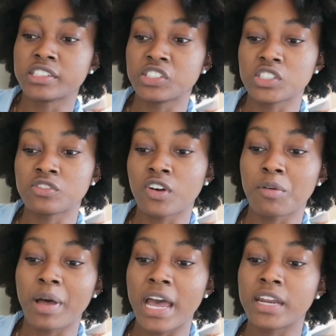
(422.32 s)
You just
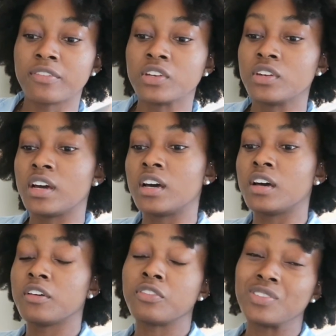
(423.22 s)
fall behind a few,
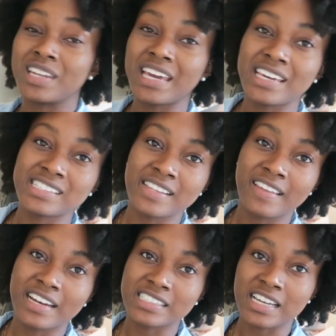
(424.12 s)
uh, a few days and
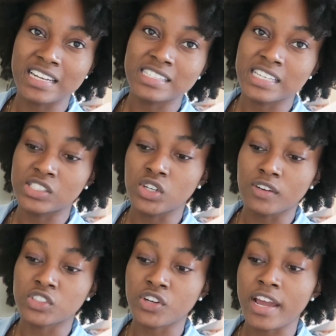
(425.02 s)
then it just kind of sets you
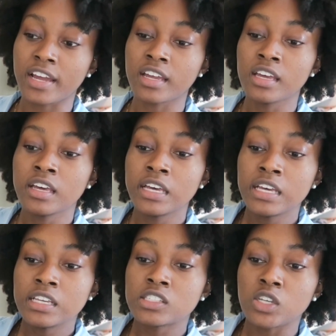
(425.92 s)
off track.
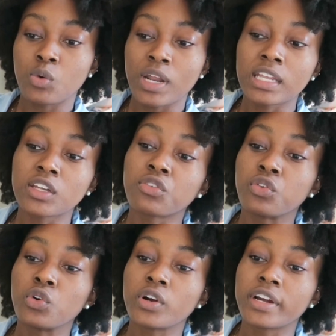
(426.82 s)
So what I look
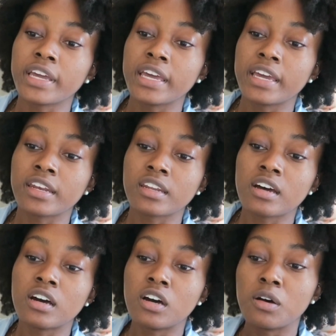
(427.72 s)
for in,
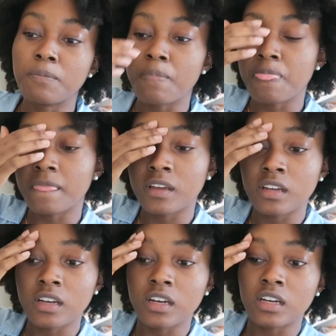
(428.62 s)
um,
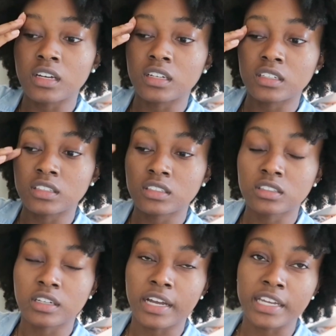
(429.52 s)
uh,
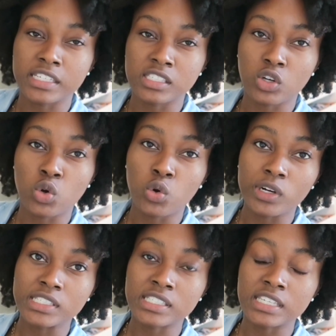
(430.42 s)
I guess the
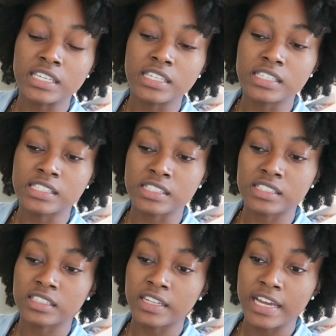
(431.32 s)
course is
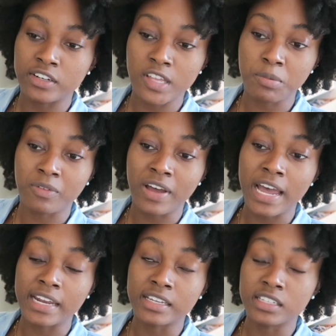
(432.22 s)
like, do they
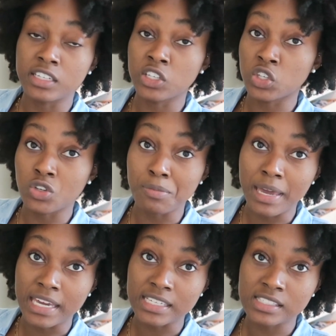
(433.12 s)
provide good Q
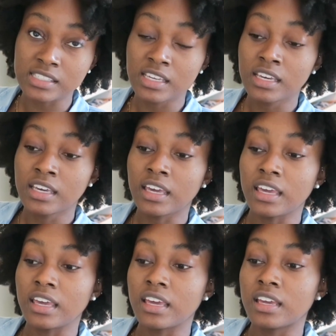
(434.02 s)
banks?
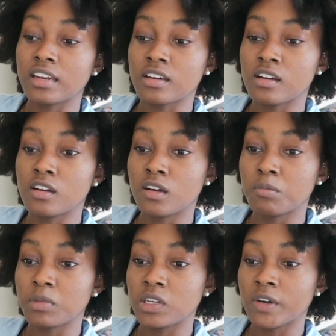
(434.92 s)
And,
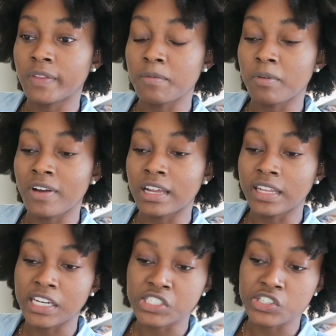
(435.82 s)
um, you know, if they provide
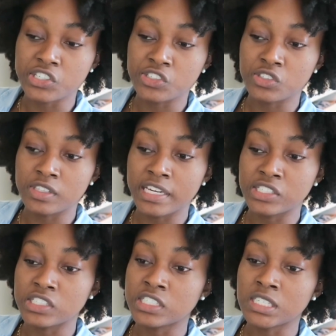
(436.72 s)
lectures, do they
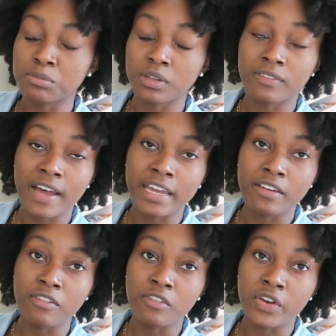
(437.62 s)
just simplify
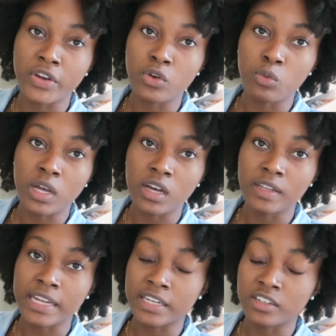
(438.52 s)
it very well?
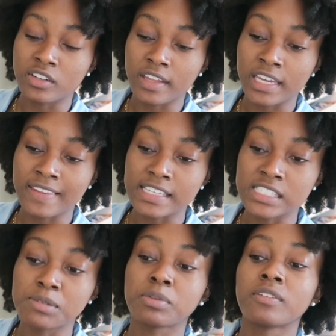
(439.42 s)
Like, do, they, can they
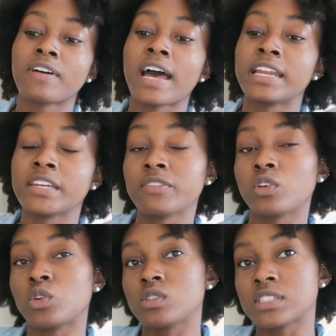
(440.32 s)
simplify
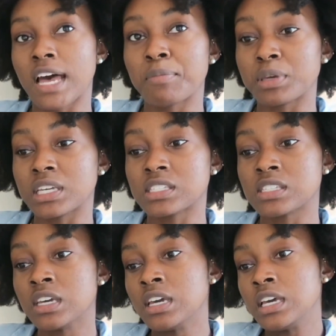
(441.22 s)
difficult
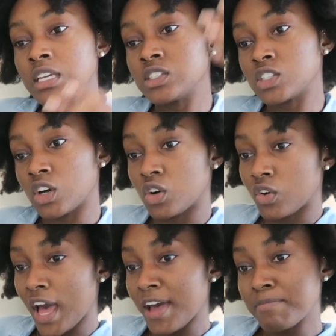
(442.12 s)
topics?
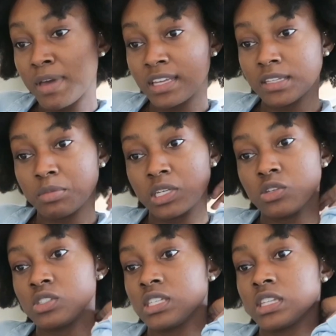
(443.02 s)
So I've mainly been
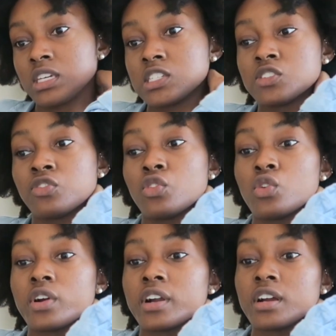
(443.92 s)
using this
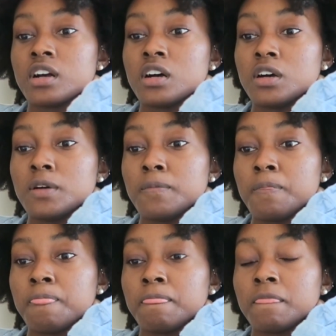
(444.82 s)
for
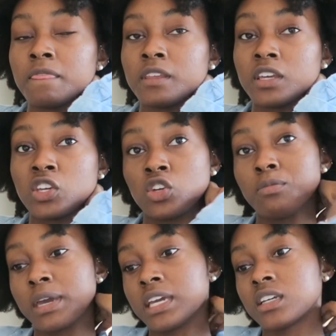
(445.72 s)
um, the Q
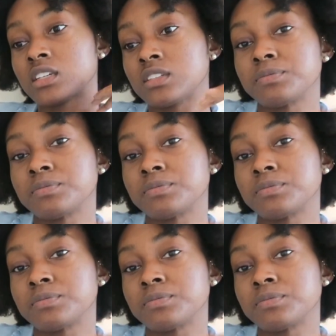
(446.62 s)
bank.